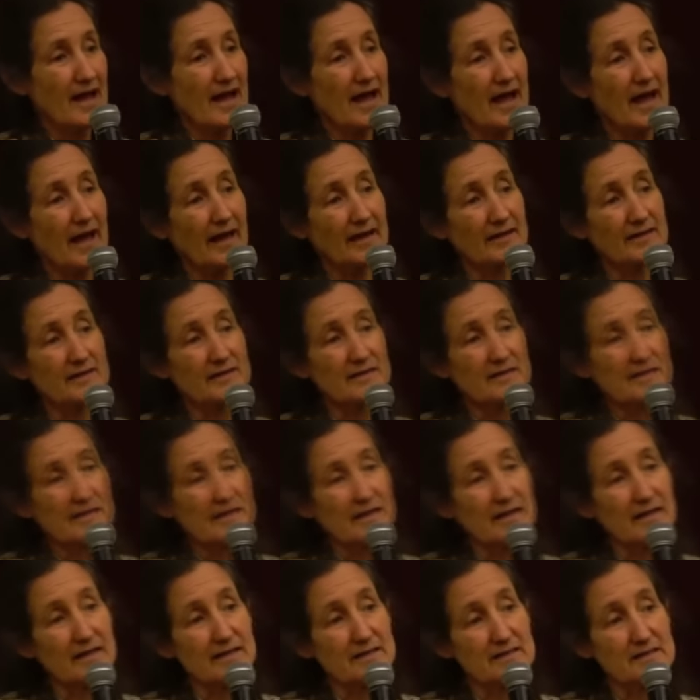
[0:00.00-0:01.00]
And
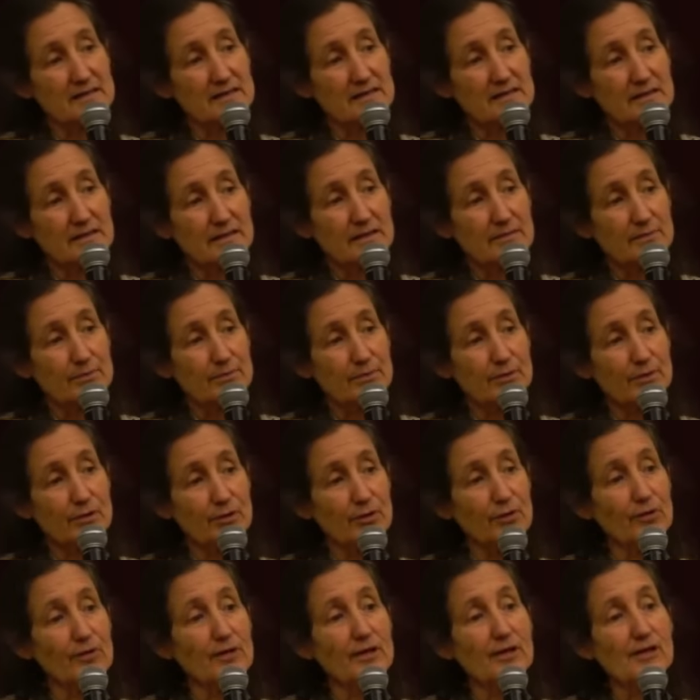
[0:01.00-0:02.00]
it's
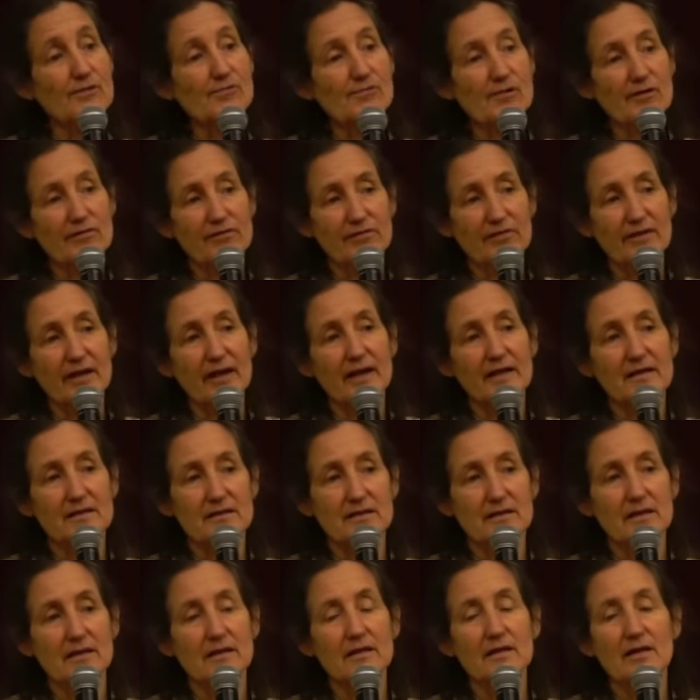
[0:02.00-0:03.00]
purely
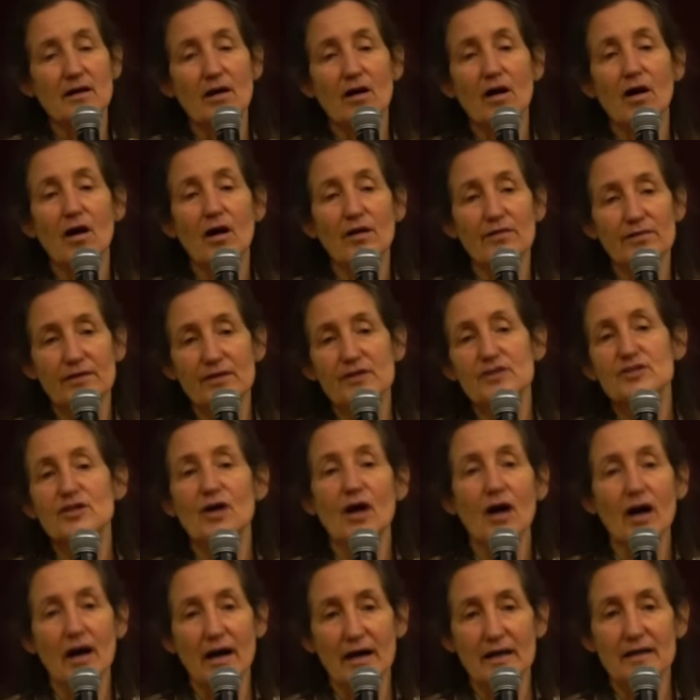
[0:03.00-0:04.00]
reflected on the
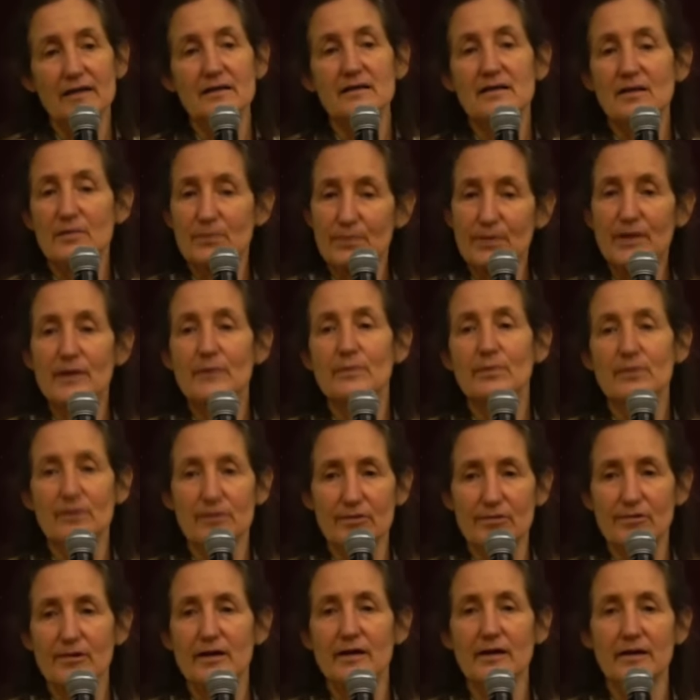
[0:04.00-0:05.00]
diet that people
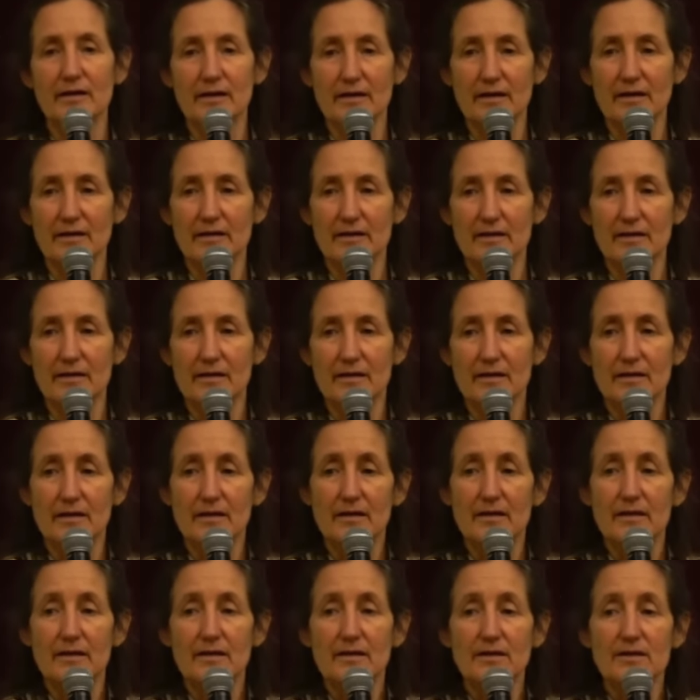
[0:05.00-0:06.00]
are eating.
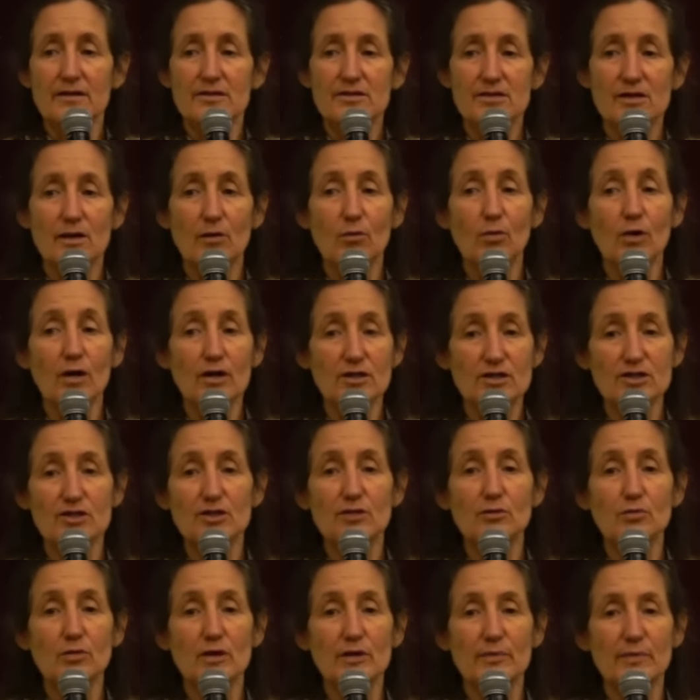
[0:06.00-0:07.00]
So, what
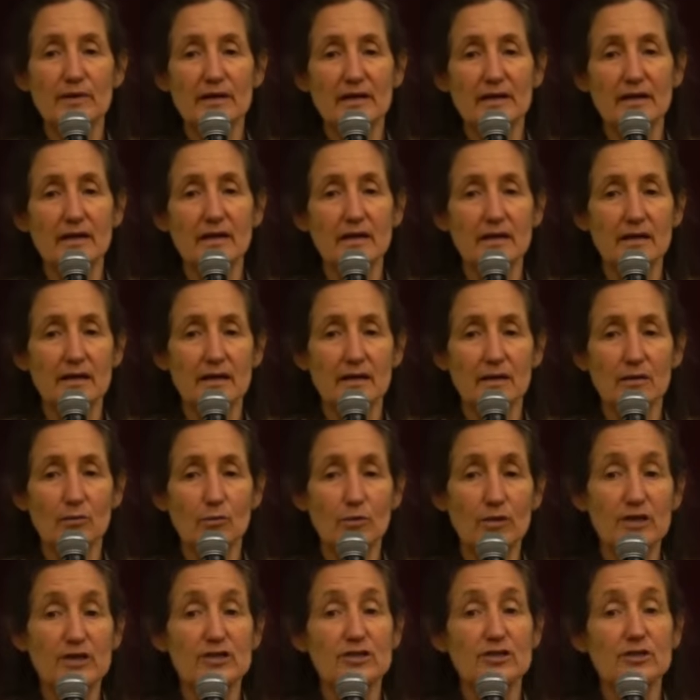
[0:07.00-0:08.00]
should we be eating?
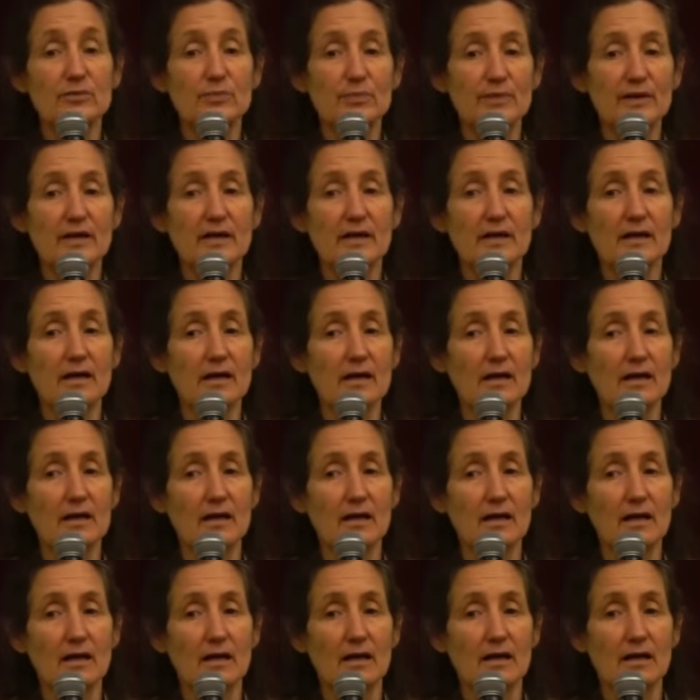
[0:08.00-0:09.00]
We should be
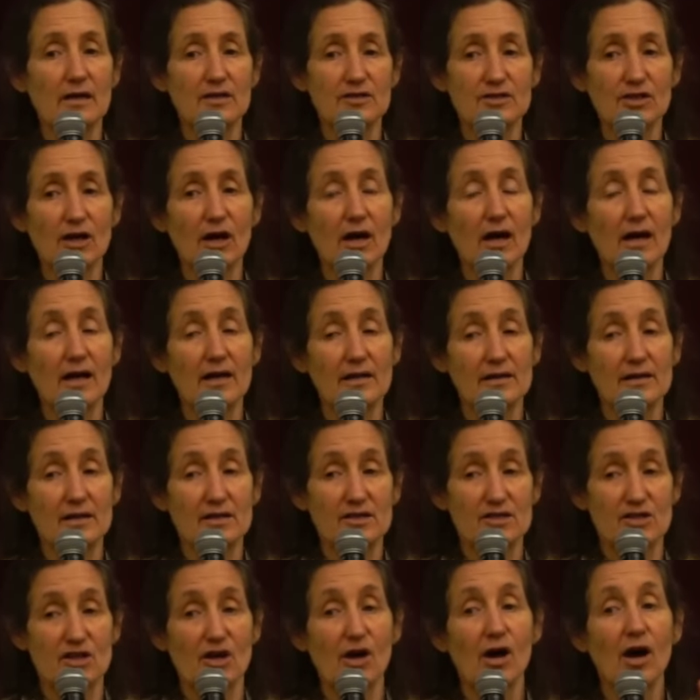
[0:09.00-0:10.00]
eating a diet
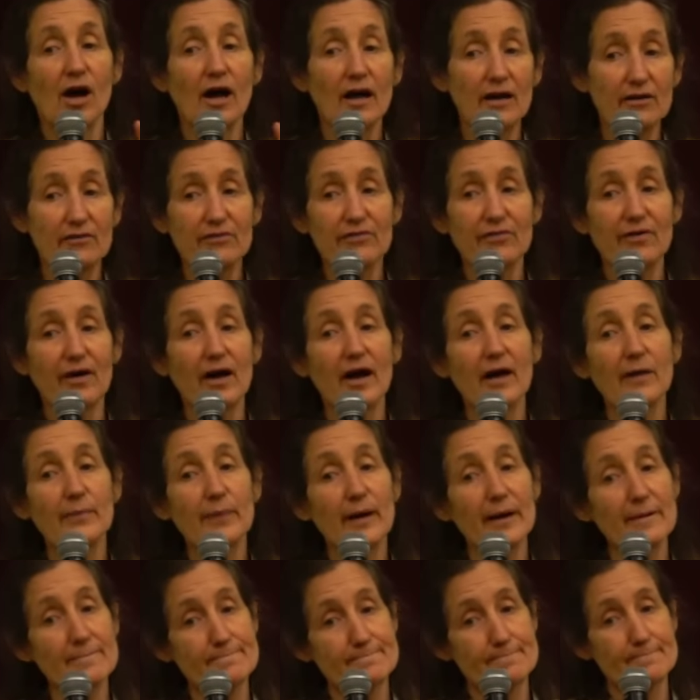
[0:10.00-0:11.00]
that's high in
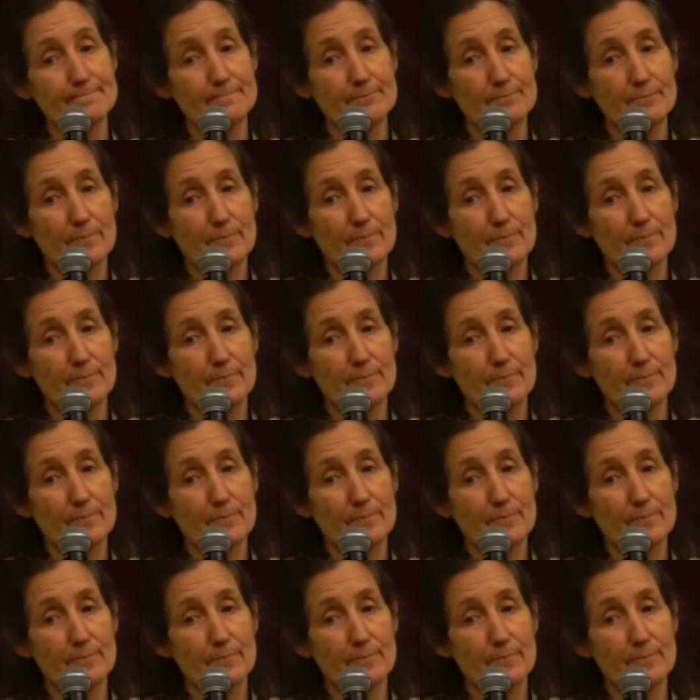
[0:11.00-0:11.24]
fibre.